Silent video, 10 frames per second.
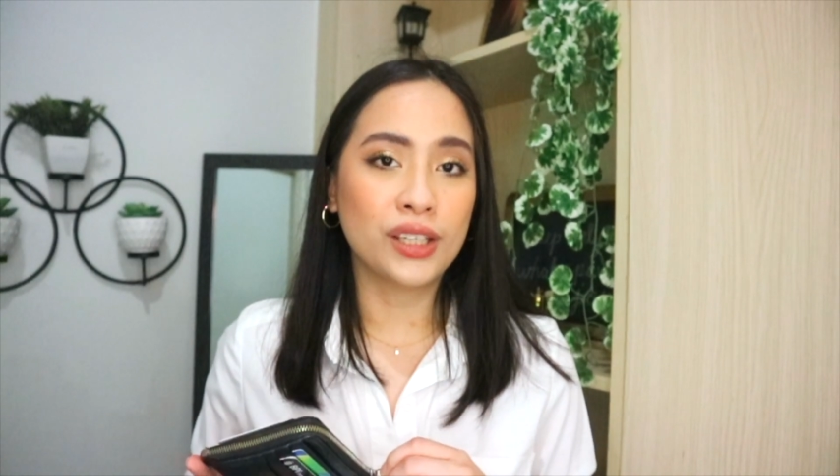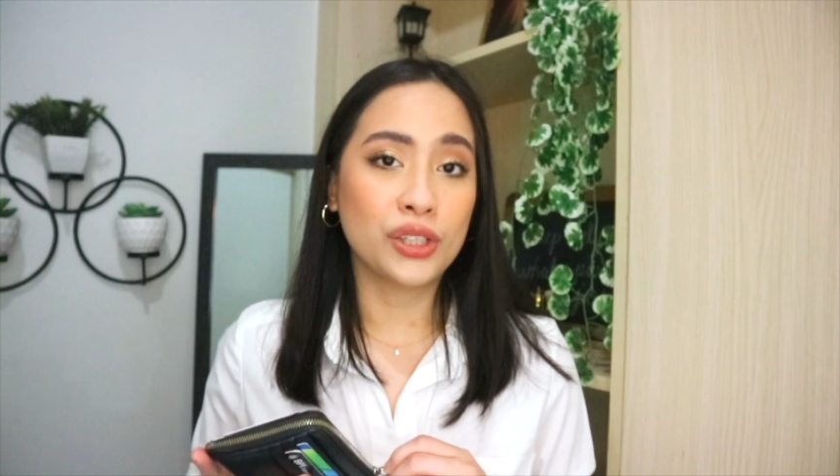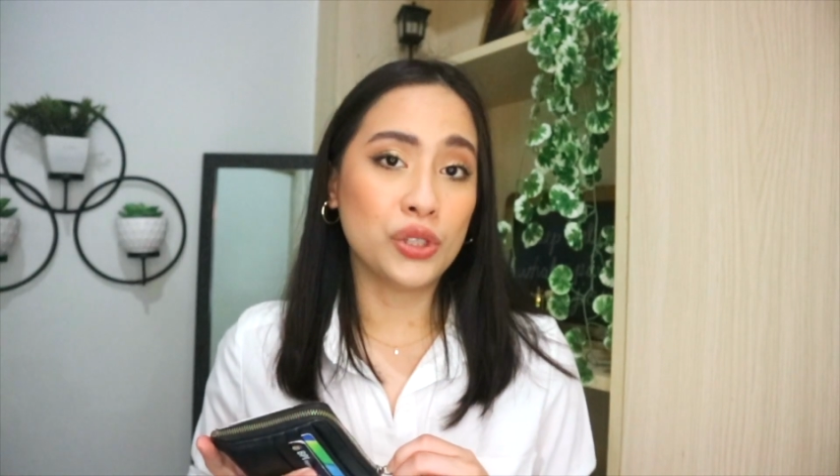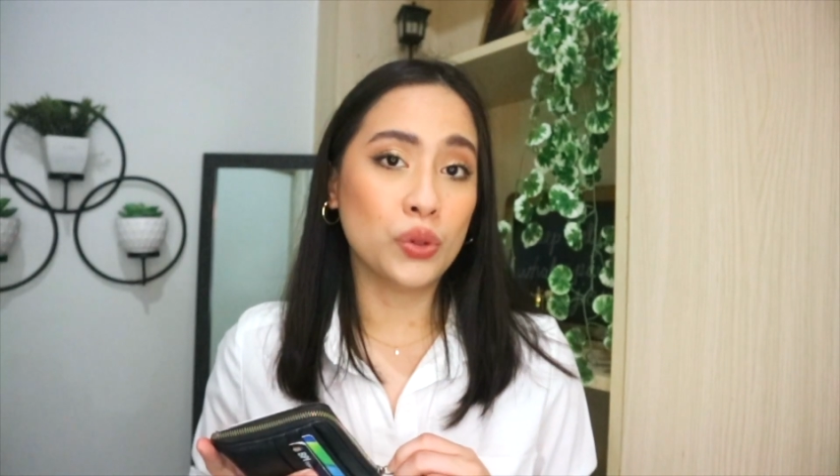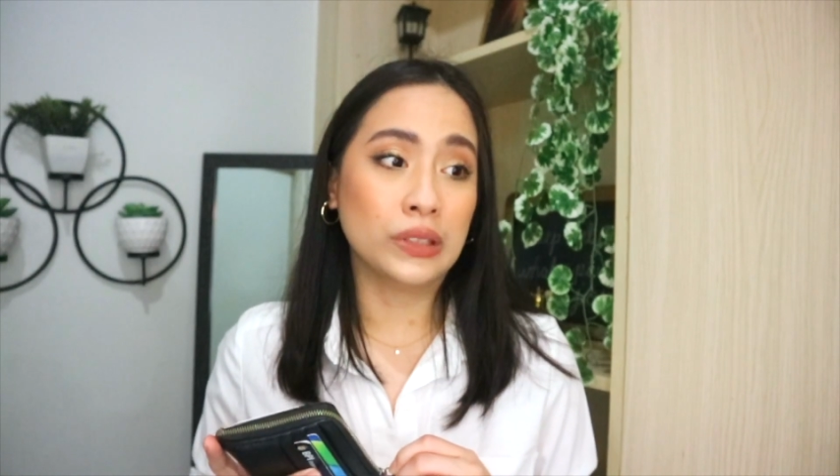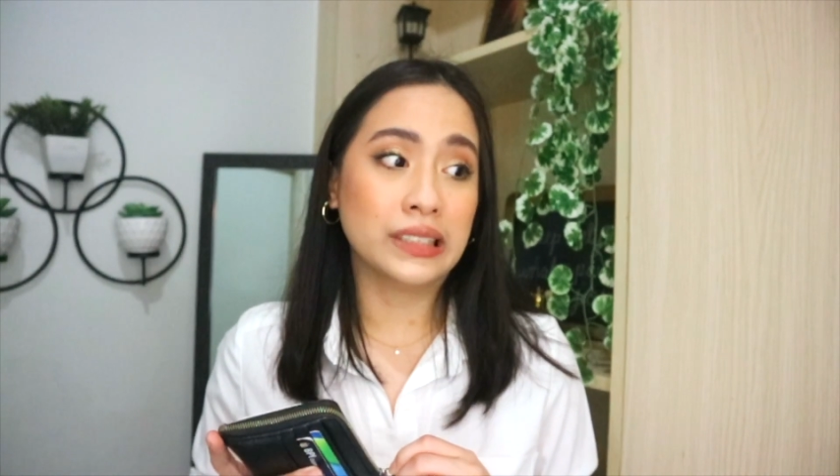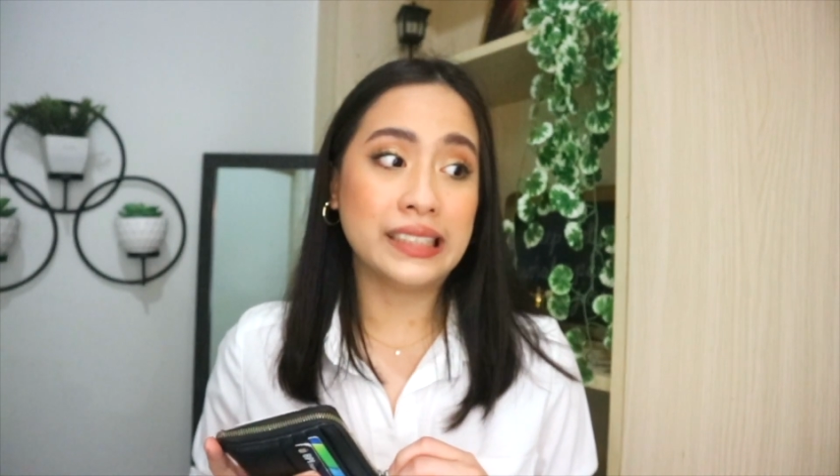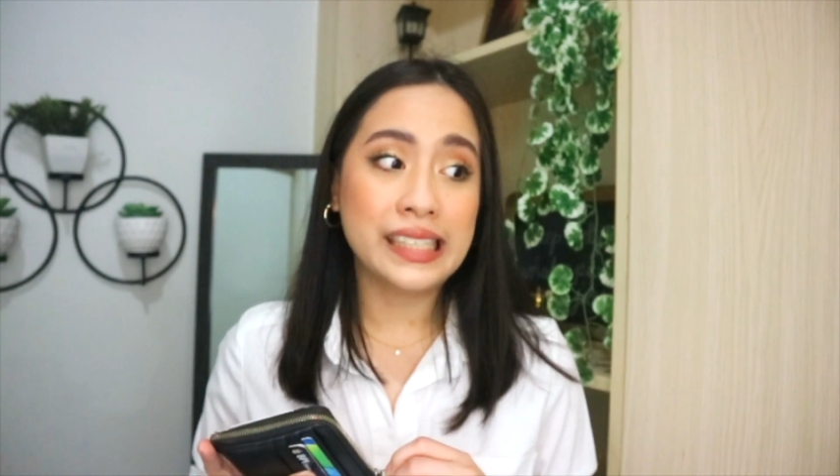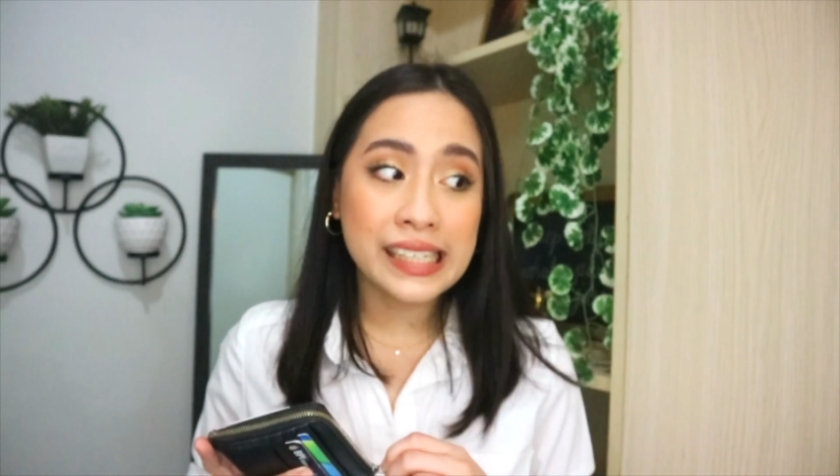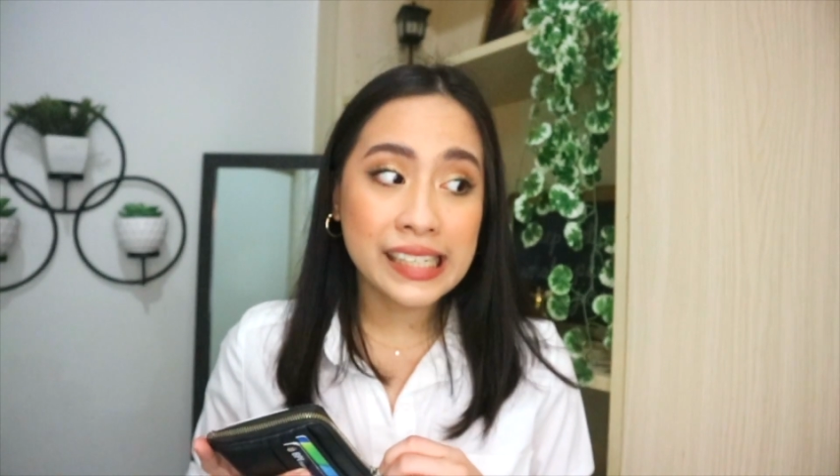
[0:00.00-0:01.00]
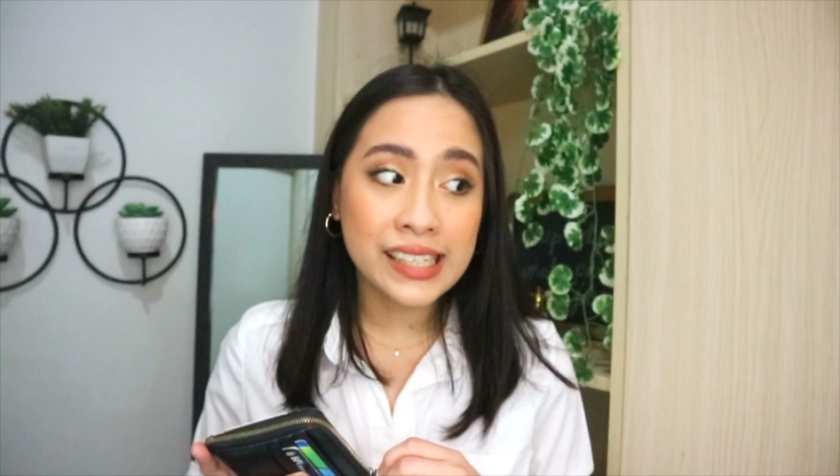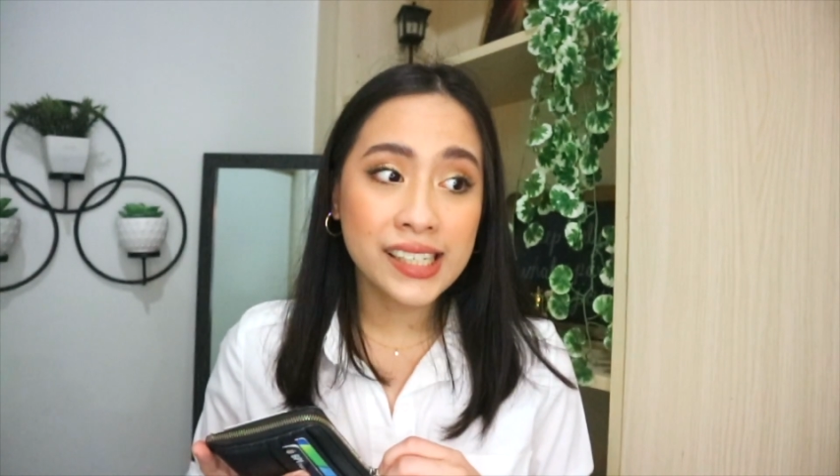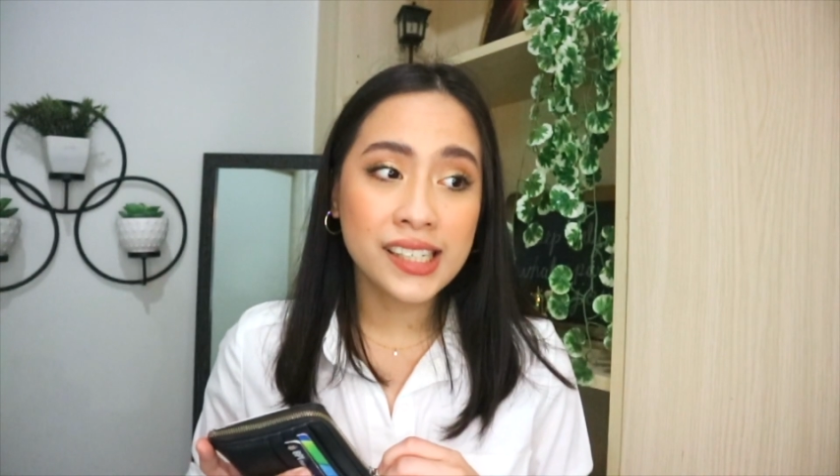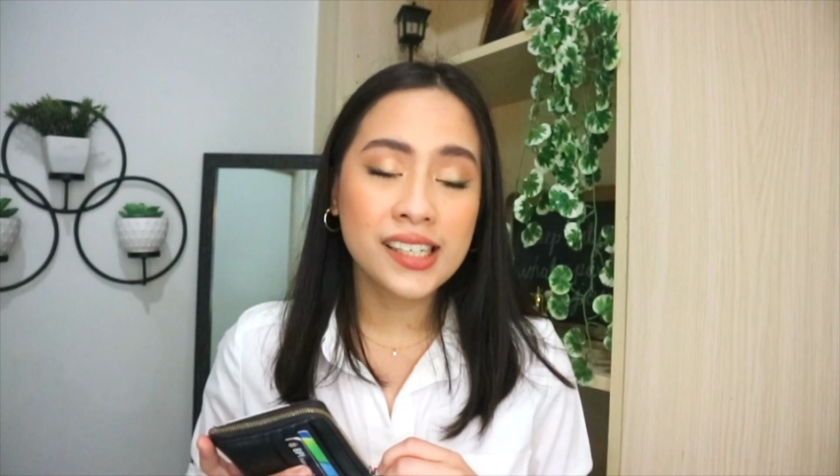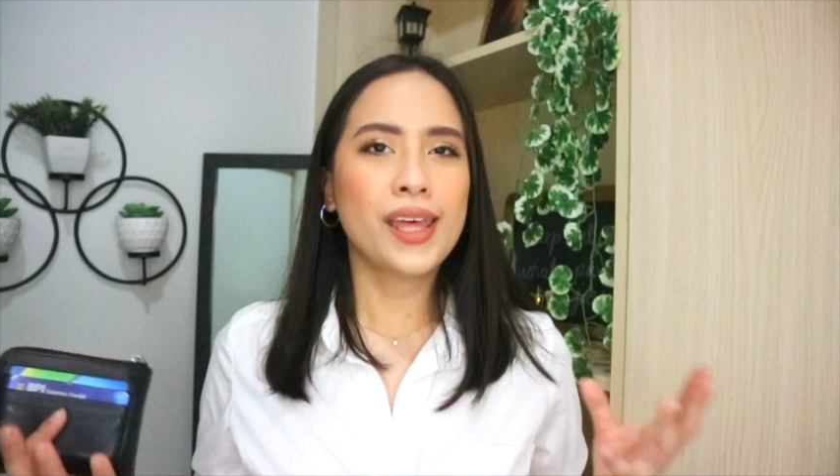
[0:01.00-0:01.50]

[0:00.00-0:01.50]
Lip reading: that you don't need.